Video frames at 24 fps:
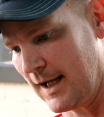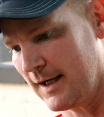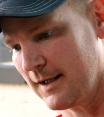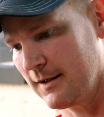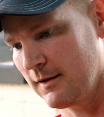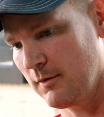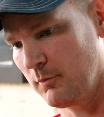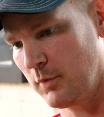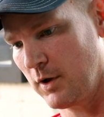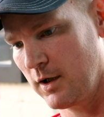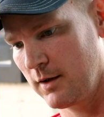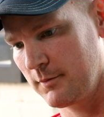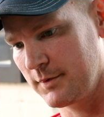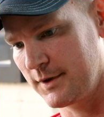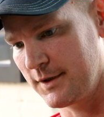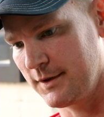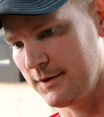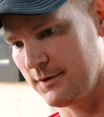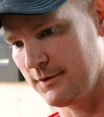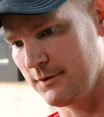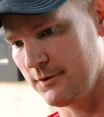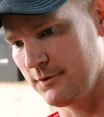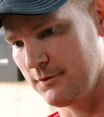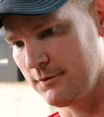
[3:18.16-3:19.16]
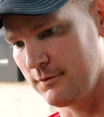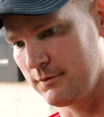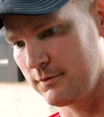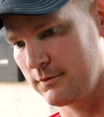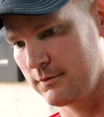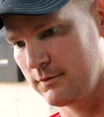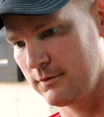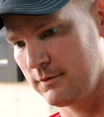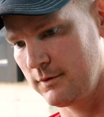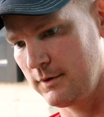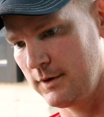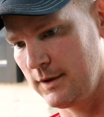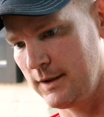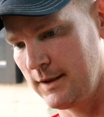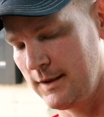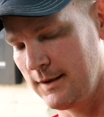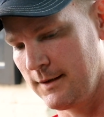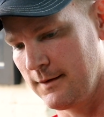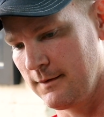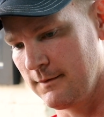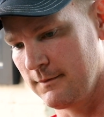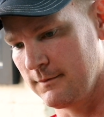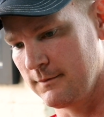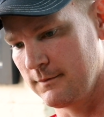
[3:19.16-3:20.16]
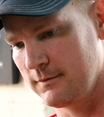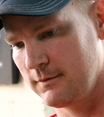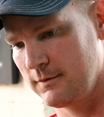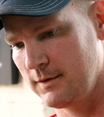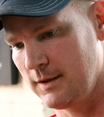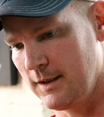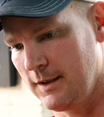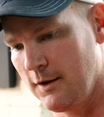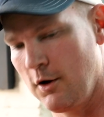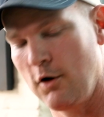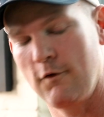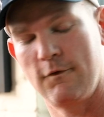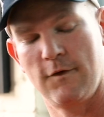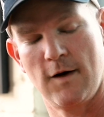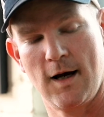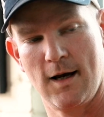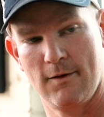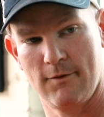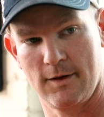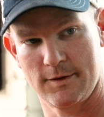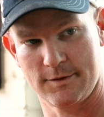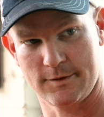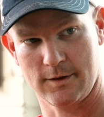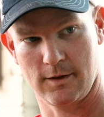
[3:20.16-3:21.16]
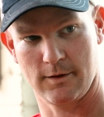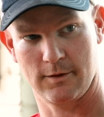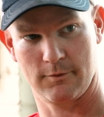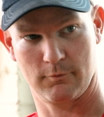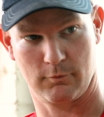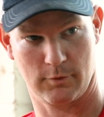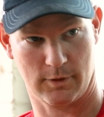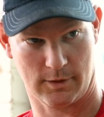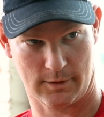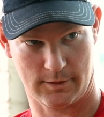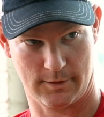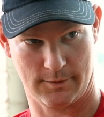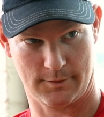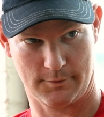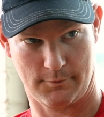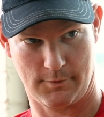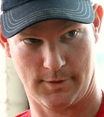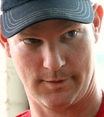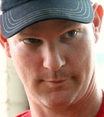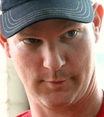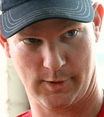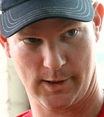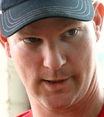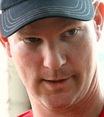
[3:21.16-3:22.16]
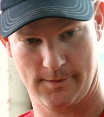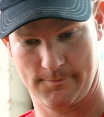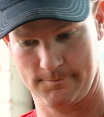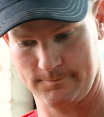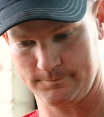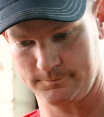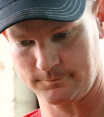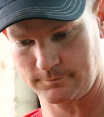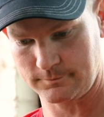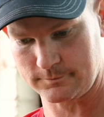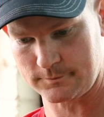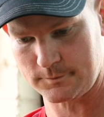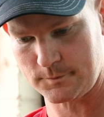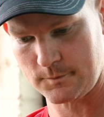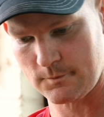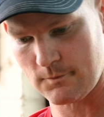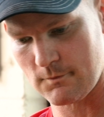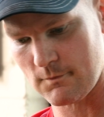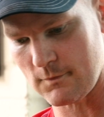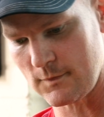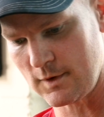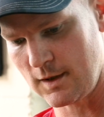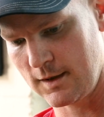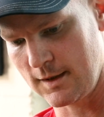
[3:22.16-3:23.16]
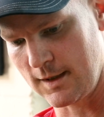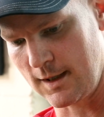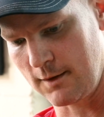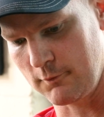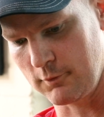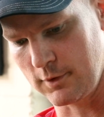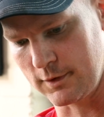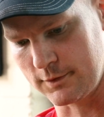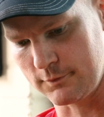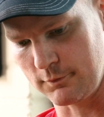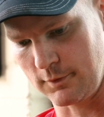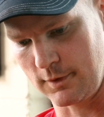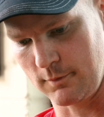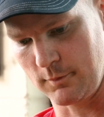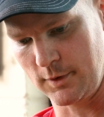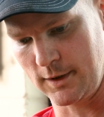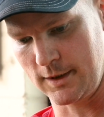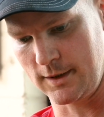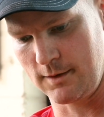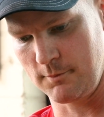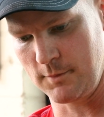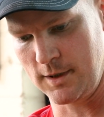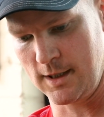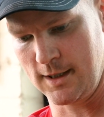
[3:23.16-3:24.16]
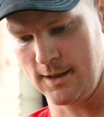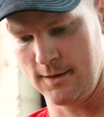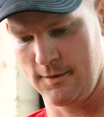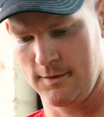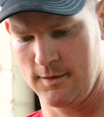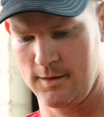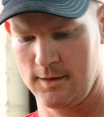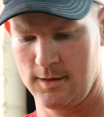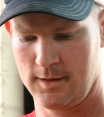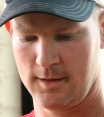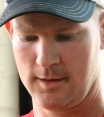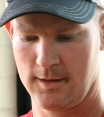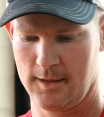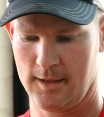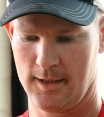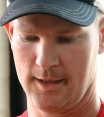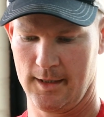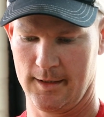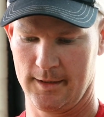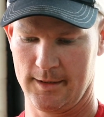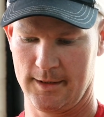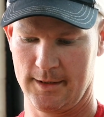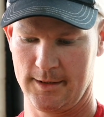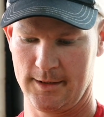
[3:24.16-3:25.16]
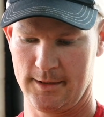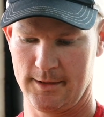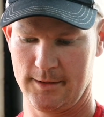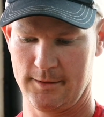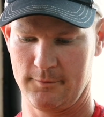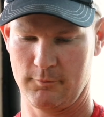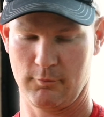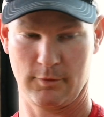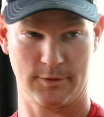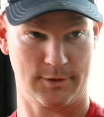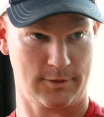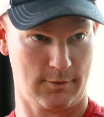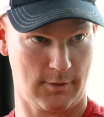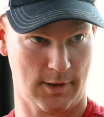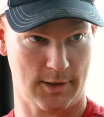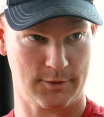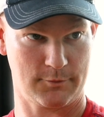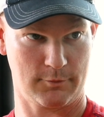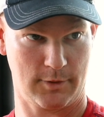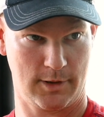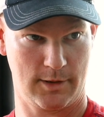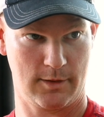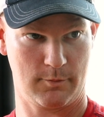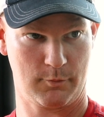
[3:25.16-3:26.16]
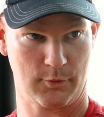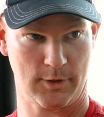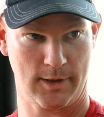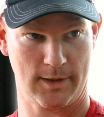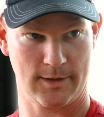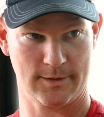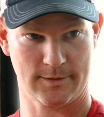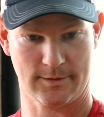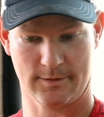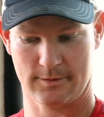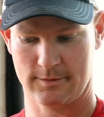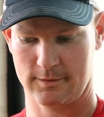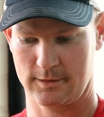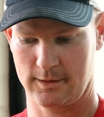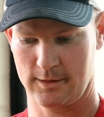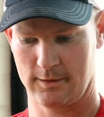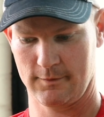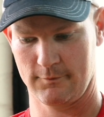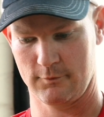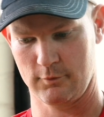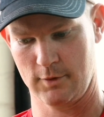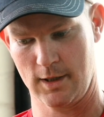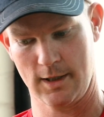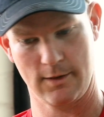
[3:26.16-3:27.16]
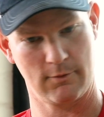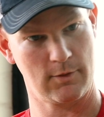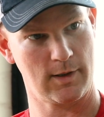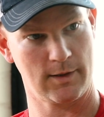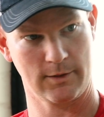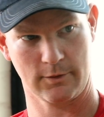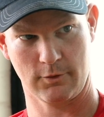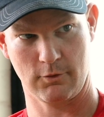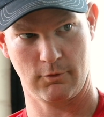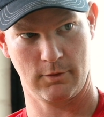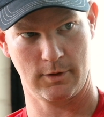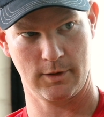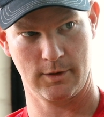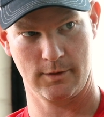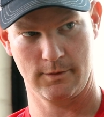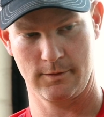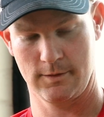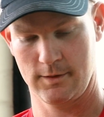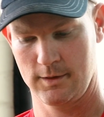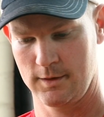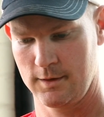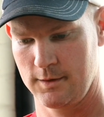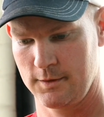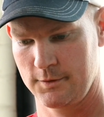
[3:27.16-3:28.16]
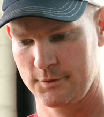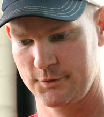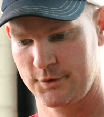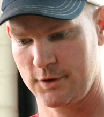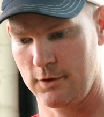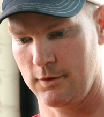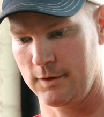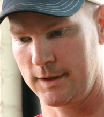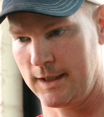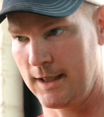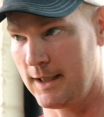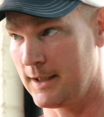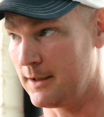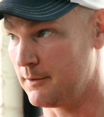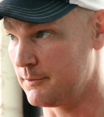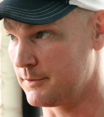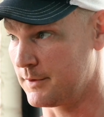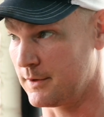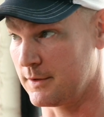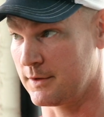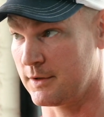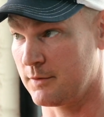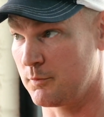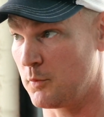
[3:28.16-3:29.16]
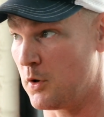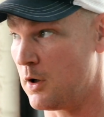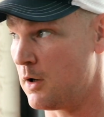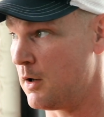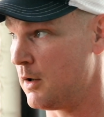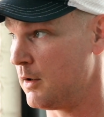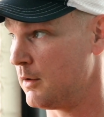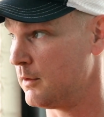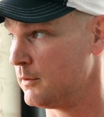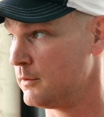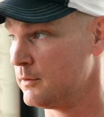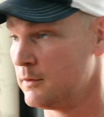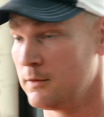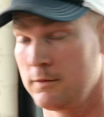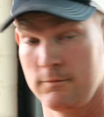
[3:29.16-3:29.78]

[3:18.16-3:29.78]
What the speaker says: got into barbecue in 05. I started working at the Greenbrier, and I worked with a buddy of mine, and he was a graduated apprentice. He lived right around the corner. So again, it was a small